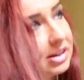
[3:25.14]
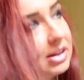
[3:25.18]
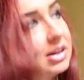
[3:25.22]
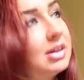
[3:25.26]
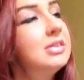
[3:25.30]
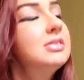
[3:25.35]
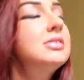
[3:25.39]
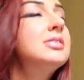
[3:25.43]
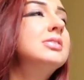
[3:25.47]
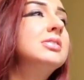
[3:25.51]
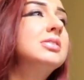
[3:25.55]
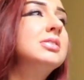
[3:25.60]
I
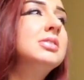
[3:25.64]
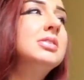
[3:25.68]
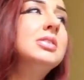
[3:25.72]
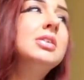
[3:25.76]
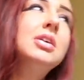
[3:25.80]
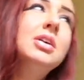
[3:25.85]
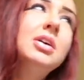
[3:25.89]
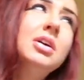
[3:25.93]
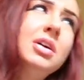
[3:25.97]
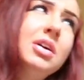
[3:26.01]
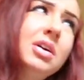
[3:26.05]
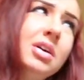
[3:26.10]
guess,
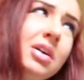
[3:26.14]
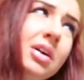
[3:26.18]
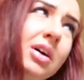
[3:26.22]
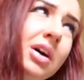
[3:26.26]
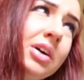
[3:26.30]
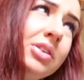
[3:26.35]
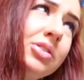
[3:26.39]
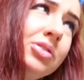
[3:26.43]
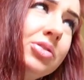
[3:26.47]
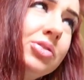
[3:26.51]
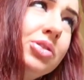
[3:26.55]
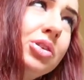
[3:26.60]

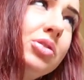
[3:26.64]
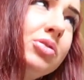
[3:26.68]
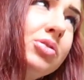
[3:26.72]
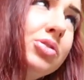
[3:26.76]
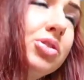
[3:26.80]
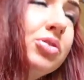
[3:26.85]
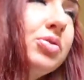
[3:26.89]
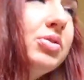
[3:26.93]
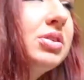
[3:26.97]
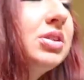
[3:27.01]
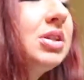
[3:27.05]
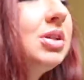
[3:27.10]
undertone.
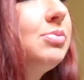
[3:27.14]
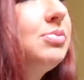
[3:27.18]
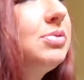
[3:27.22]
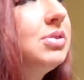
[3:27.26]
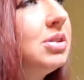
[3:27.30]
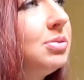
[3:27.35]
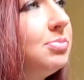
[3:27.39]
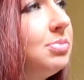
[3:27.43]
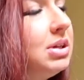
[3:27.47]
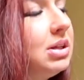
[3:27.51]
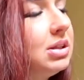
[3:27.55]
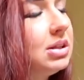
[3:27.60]
So it seems
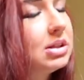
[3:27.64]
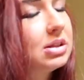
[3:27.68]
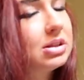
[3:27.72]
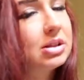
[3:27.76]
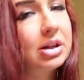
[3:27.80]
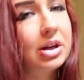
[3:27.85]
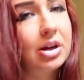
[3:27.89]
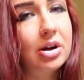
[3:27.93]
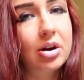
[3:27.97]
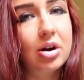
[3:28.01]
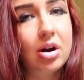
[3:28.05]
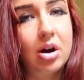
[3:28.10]
to be that
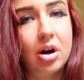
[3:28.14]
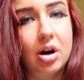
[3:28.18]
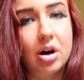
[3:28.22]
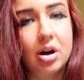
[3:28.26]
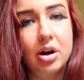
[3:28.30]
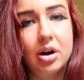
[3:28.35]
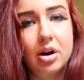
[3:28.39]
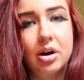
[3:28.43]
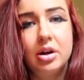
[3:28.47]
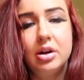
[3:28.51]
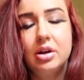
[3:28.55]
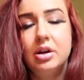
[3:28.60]
there
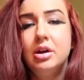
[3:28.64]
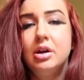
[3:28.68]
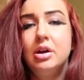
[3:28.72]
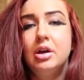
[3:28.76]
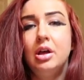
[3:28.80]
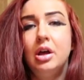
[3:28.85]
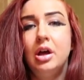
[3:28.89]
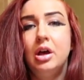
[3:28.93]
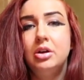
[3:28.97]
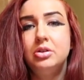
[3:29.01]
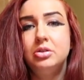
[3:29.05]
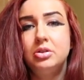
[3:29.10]
are
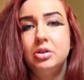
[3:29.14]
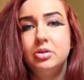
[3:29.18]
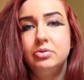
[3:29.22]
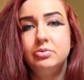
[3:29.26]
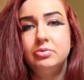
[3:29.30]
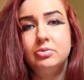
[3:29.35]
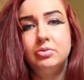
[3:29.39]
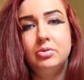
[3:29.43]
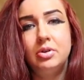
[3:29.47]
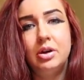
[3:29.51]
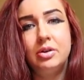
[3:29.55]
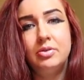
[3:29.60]

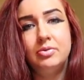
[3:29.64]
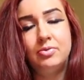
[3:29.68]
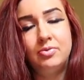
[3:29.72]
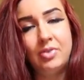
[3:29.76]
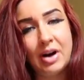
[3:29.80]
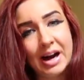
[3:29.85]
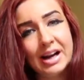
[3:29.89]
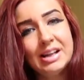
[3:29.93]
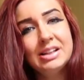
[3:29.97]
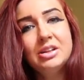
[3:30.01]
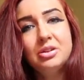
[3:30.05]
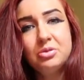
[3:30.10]

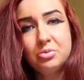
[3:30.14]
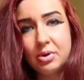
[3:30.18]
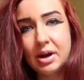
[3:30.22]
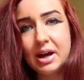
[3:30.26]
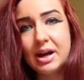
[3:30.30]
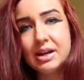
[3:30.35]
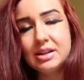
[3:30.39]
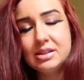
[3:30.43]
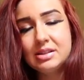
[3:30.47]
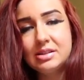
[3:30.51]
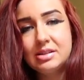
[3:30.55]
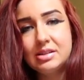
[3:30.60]
violet
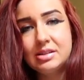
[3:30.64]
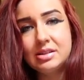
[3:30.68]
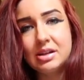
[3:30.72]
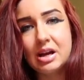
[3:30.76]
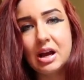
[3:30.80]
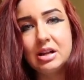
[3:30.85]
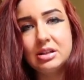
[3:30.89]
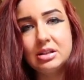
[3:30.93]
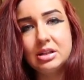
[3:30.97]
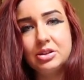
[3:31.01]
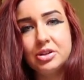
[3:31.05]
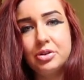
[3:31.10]
reds
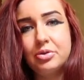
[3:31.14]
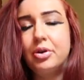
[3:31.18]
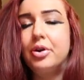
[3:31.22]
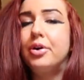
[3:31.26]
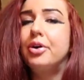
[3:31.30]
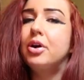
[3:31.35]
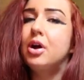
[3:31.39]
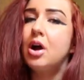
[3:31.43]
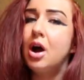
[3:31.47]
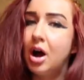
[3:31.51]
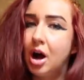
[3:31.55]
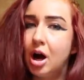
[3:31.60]
and then there
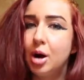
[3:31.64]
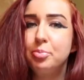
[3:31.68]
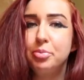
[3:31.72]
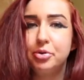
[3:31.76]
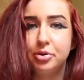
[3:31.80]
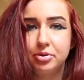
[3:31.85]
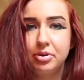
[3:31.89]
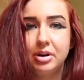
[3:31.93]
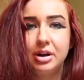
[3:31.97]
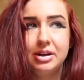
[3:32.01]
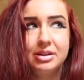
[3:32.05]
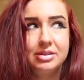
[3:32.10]
are
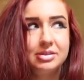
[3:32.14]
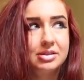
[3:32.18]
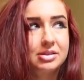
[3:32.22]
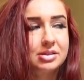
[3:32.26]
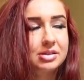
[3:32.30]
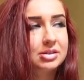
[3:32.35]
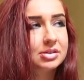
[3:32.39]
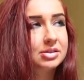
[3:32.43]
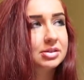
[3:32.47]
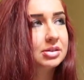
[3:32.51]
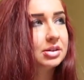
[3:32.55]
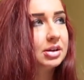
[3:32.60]
copper
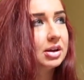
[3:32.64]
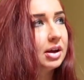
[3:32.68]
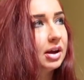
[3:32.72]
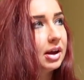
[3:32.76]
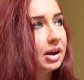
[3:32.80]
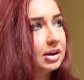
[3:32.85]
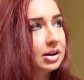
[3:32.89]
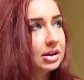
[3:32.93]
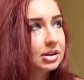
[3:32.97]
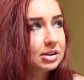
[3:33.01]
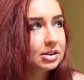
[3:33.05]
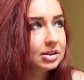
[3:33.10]
reds.
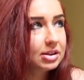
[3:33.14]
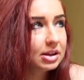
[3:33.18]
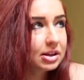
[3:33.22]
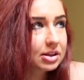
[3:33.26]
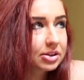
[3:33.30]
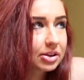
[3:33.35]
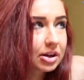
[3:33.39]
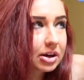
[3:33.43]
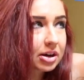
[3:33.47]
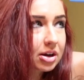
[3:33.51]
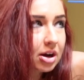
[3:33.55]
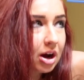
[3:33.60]
And I
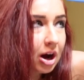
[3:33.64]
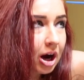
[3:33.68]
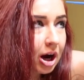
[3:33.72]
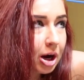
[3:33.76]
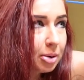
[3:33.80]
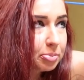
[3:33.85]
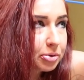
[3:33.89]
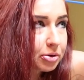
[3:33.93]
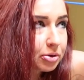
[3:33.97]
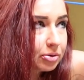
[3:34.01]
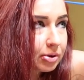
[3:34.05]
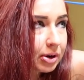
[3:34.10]
think that
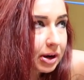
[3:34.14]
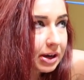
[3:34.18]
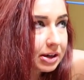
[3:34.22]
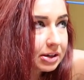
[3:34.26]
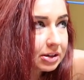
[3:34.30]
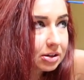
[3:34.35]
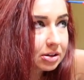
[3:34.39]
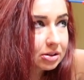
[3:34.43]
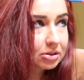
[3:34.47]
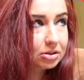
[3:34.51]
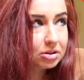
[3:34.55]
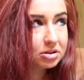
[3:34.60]
copper
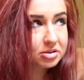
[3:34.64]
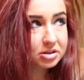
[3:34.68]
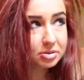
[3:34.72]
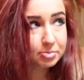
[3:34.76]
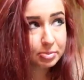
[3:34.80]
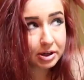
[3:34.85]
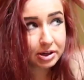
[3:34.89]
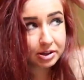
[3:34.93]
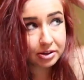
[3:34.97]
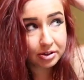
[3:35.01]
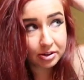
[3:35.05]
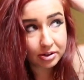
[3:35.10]
red looks
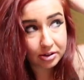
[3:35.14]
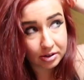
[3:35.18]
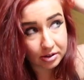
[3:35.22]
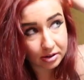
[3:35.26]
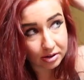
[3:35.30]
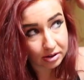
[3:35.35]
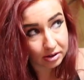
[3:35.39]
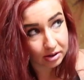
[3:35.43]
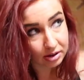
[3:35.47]
better.